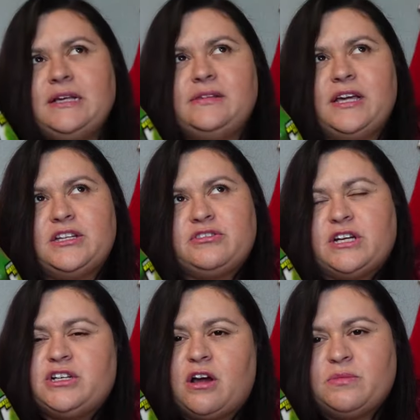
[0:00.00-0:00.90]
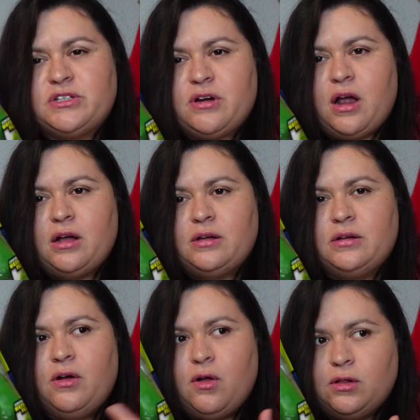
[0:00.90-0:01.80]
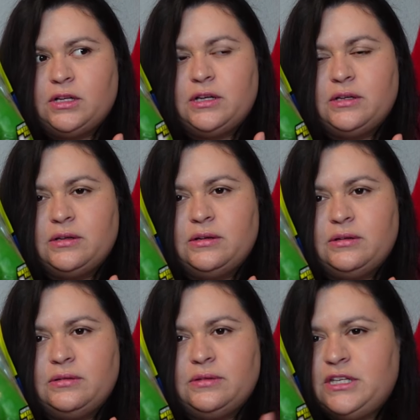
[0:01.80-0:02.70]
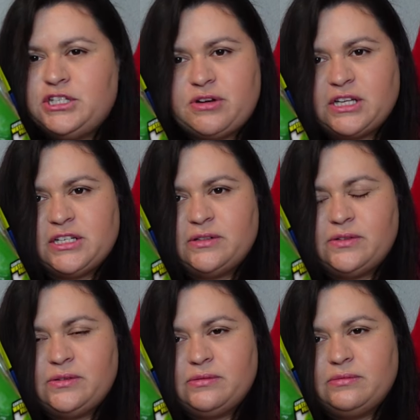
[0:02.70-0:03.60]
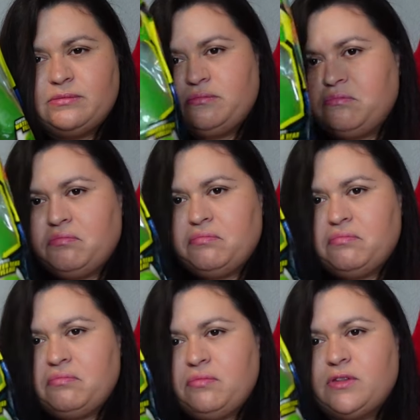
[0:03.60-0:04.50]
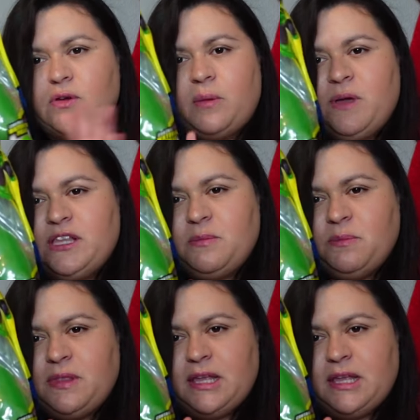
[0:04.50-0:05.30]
it's like a Stretch Armstrong Hulk. He stretches. So I picked him up